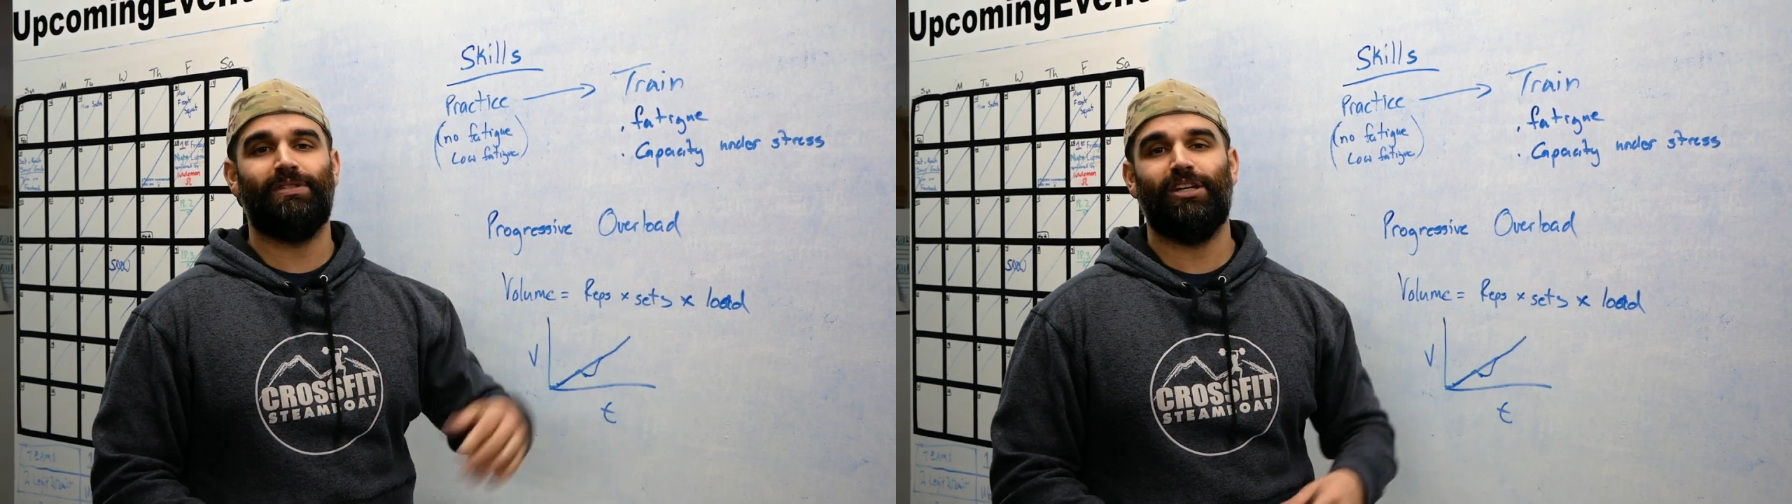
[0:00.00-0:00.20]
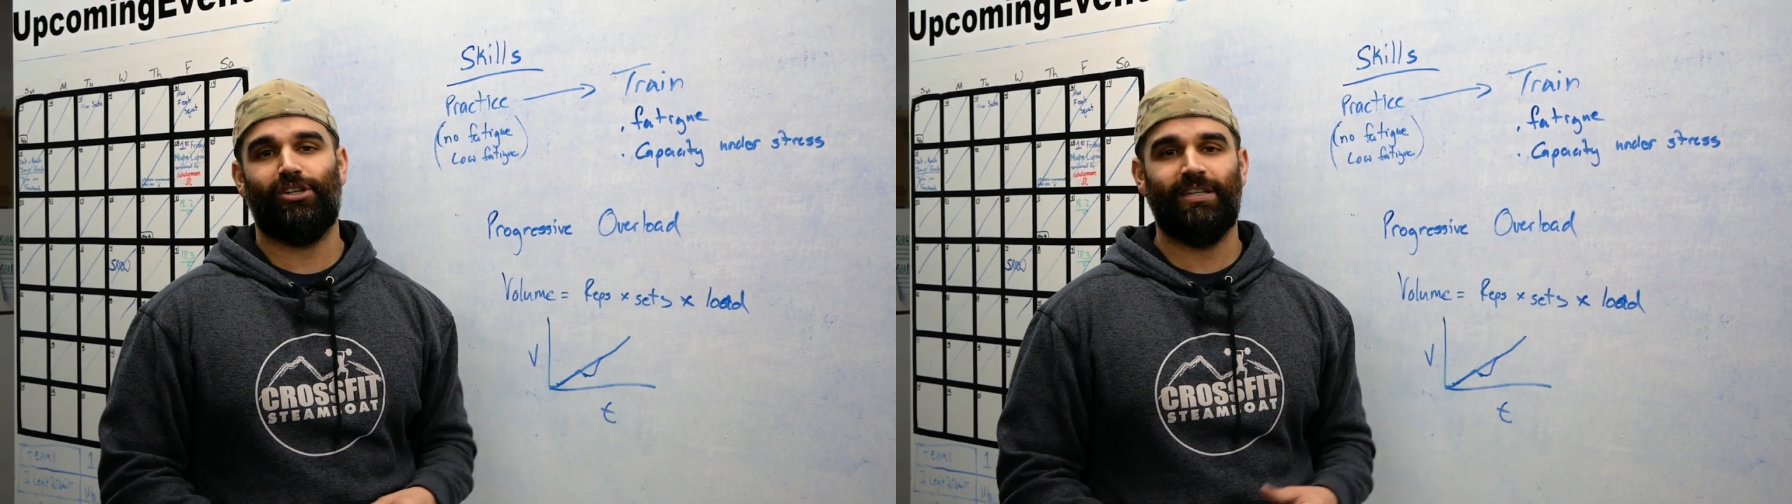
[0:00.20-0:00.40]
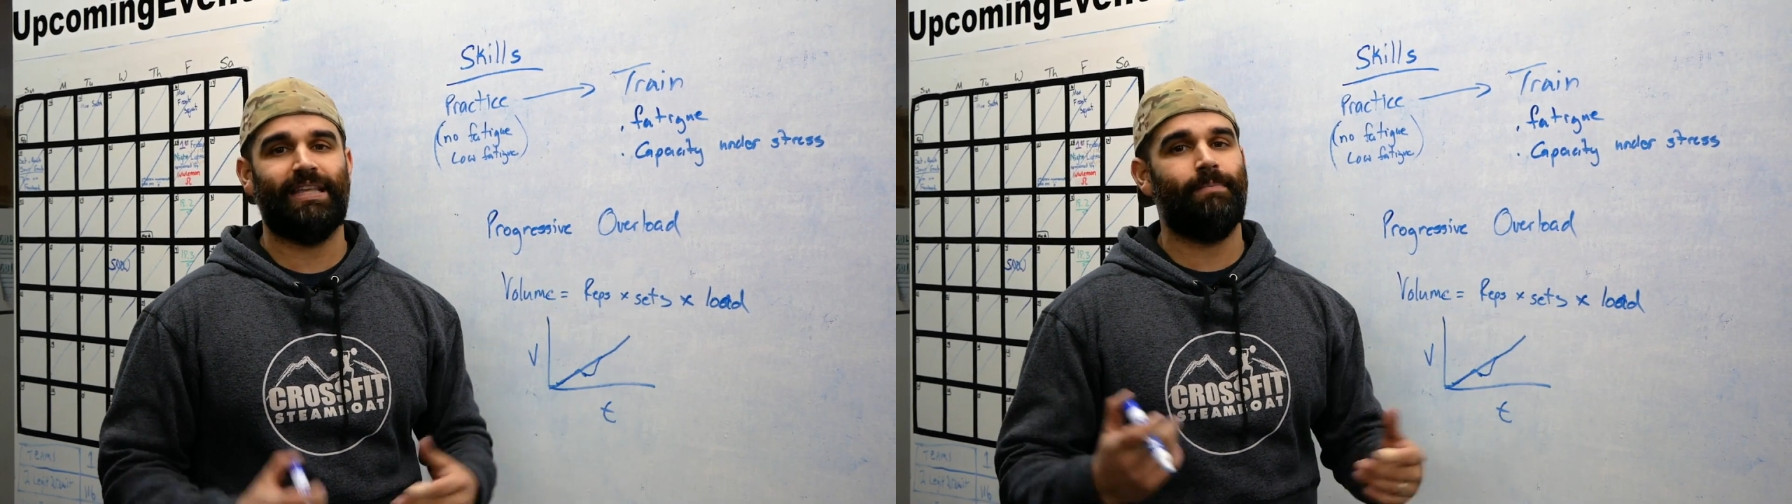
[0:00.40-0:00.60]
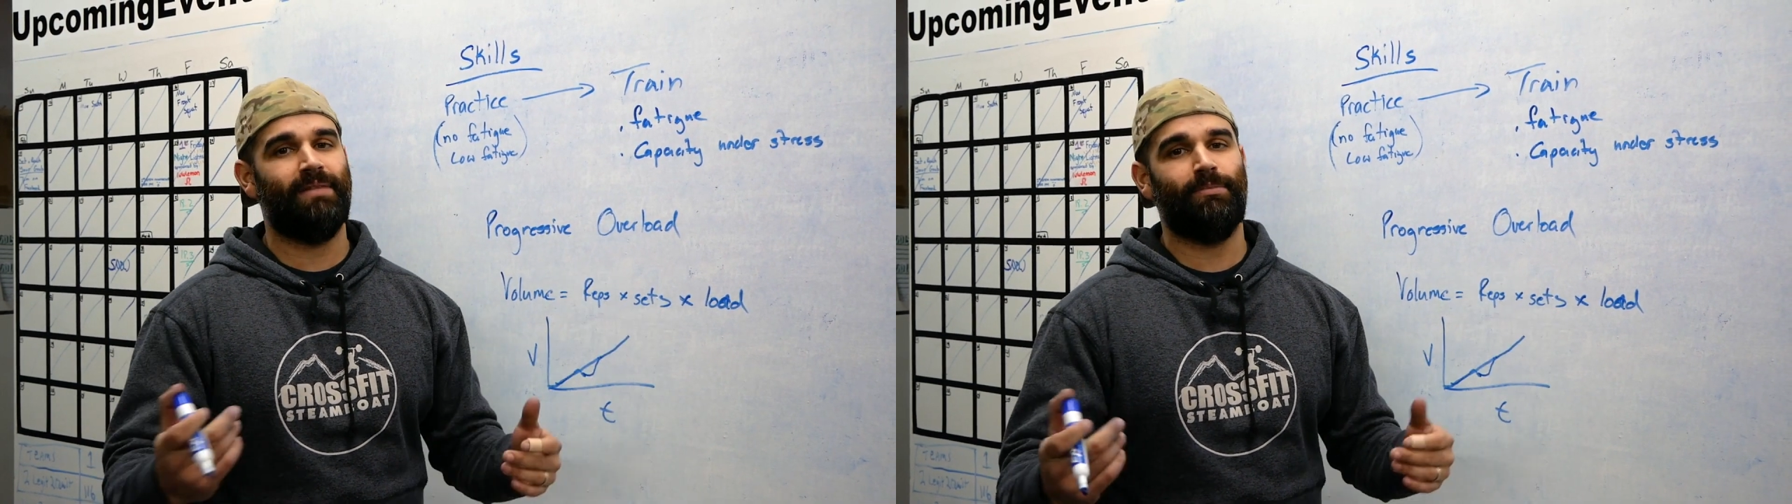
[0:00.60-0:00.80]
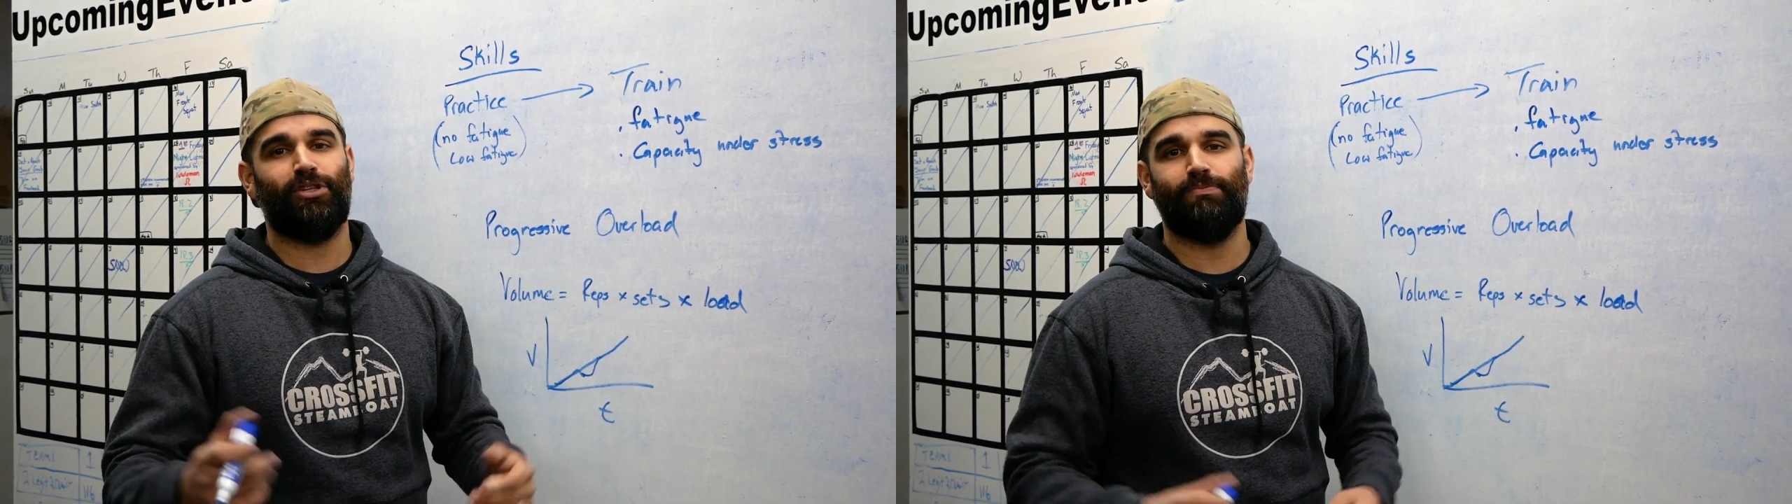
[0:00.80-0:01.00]
positions that
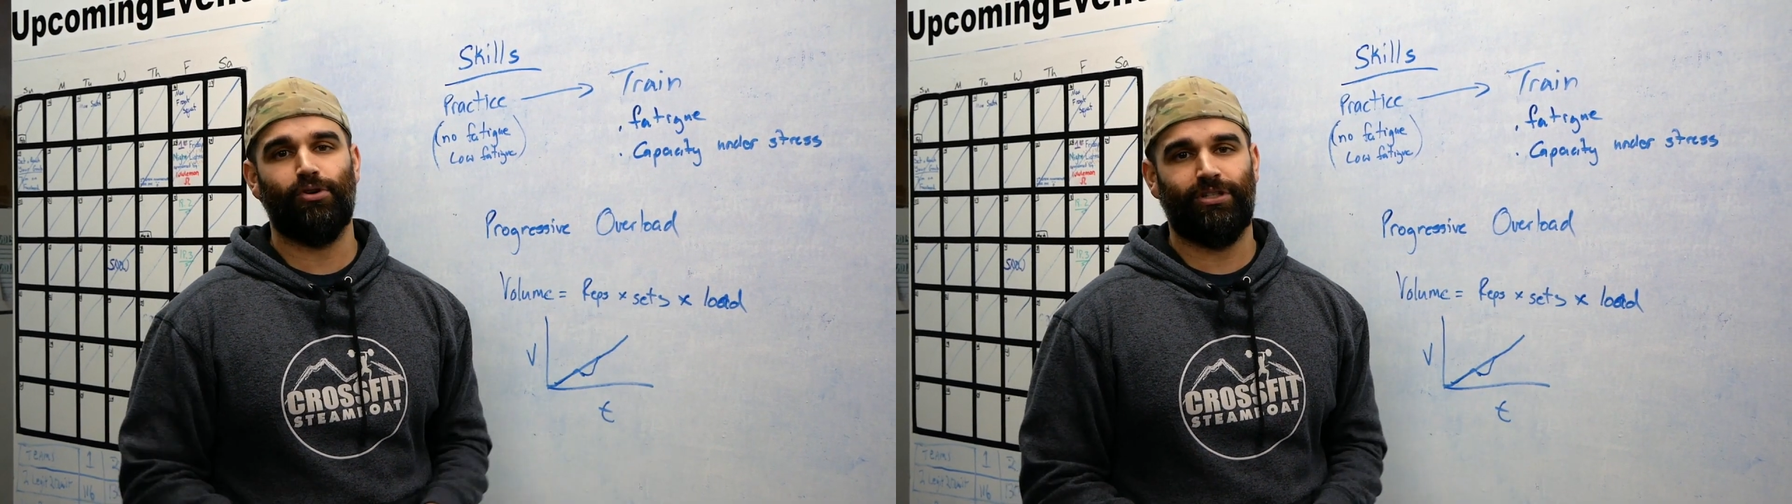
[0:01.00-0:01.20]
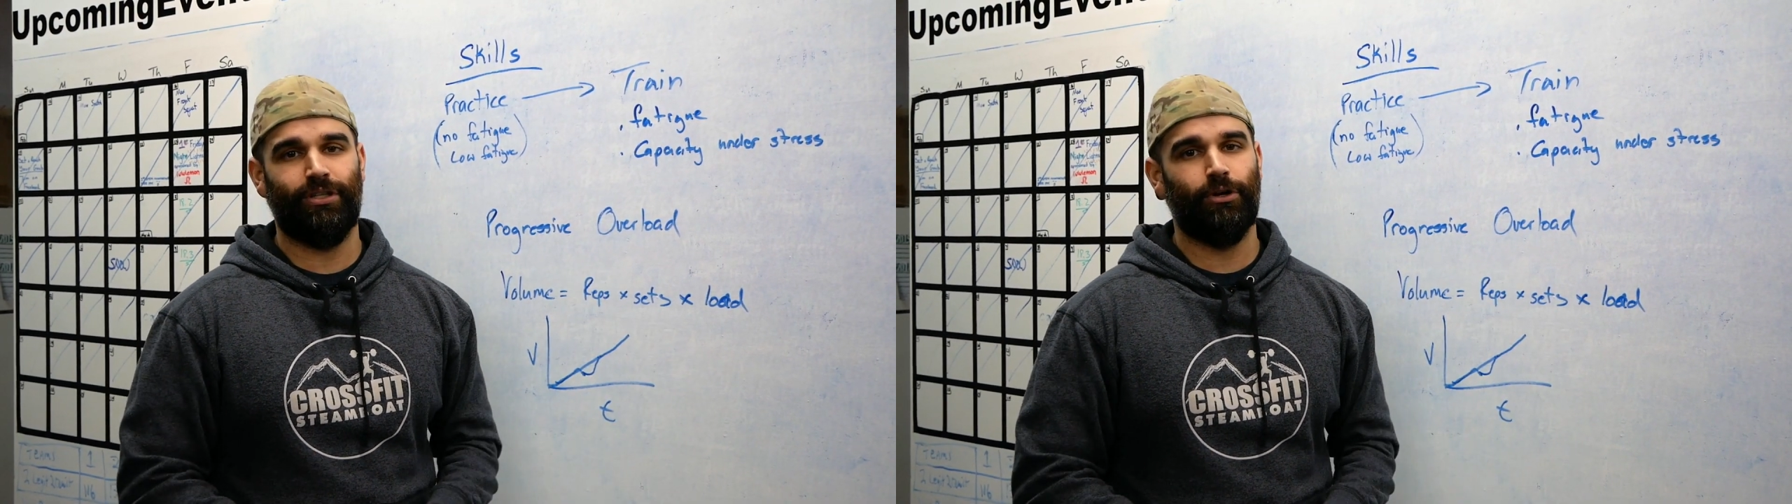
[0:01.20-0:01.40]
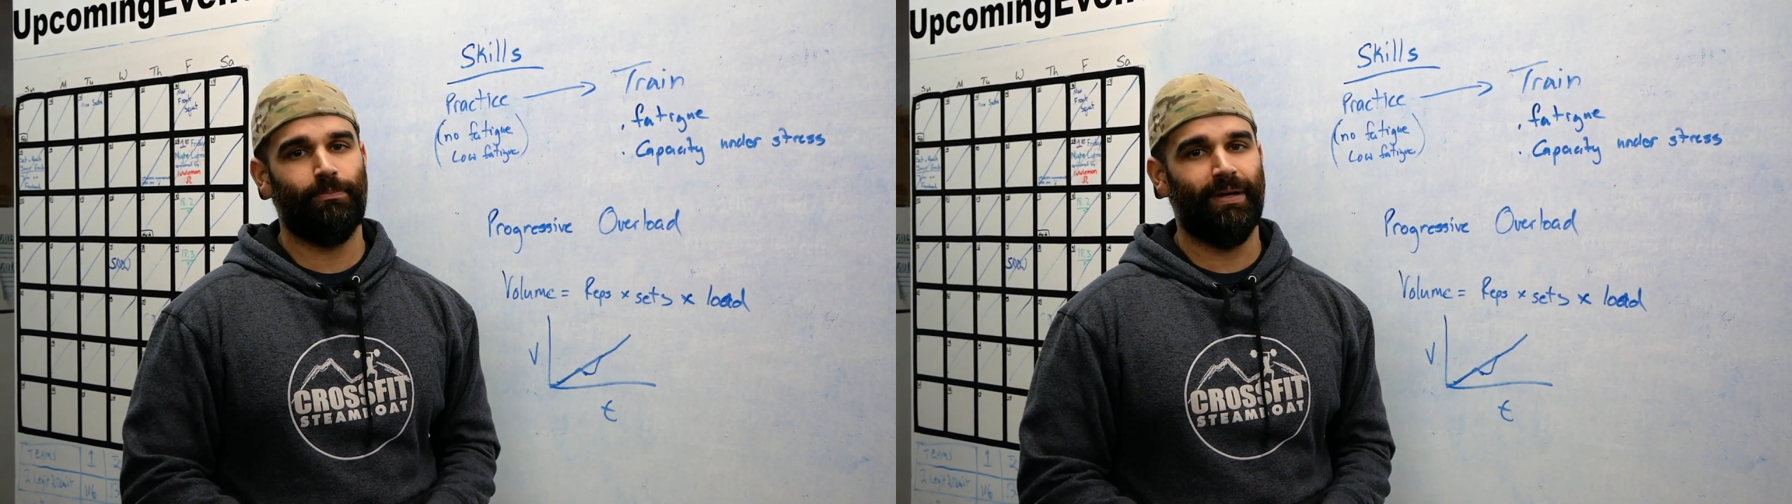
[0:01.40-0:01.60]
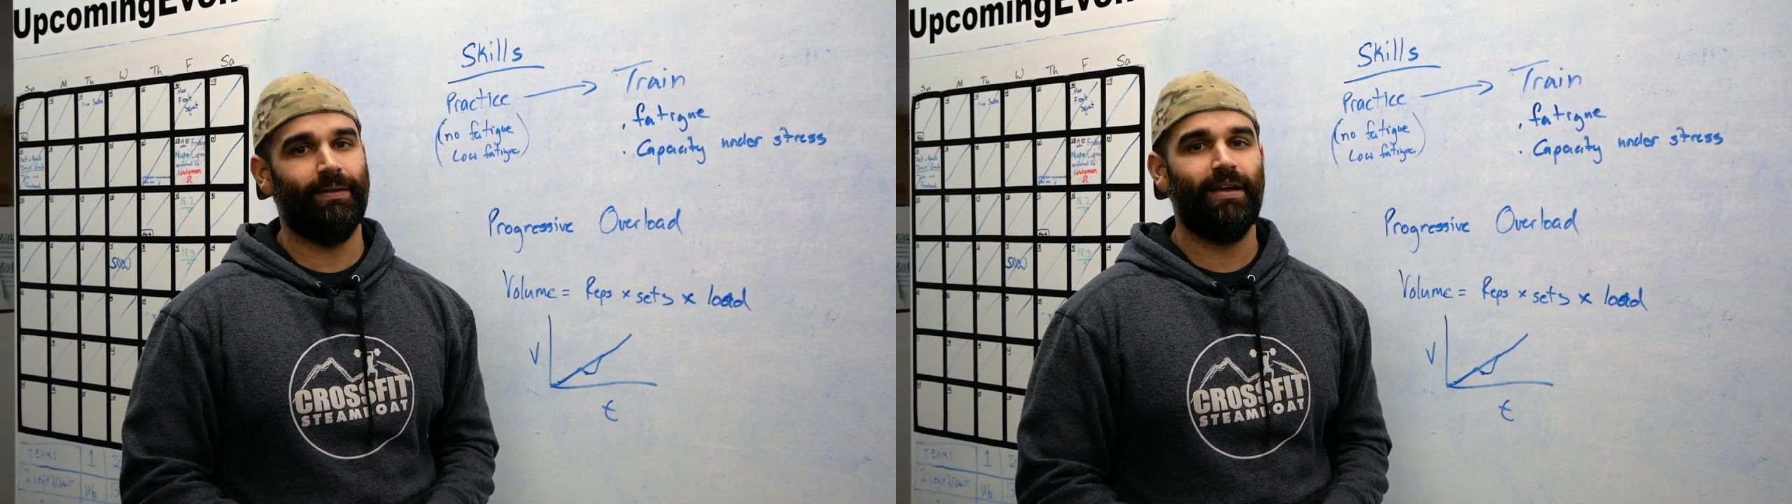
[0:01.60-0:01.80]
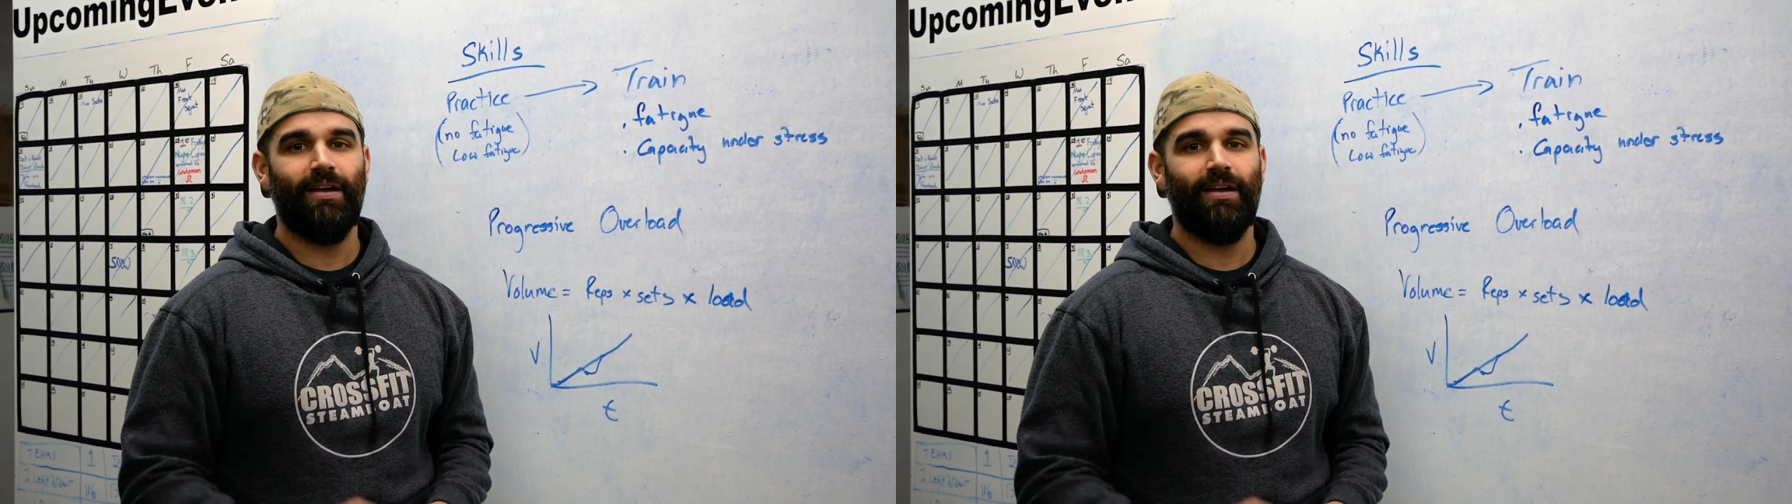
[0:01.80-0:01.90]
maybe smoked you in the Open.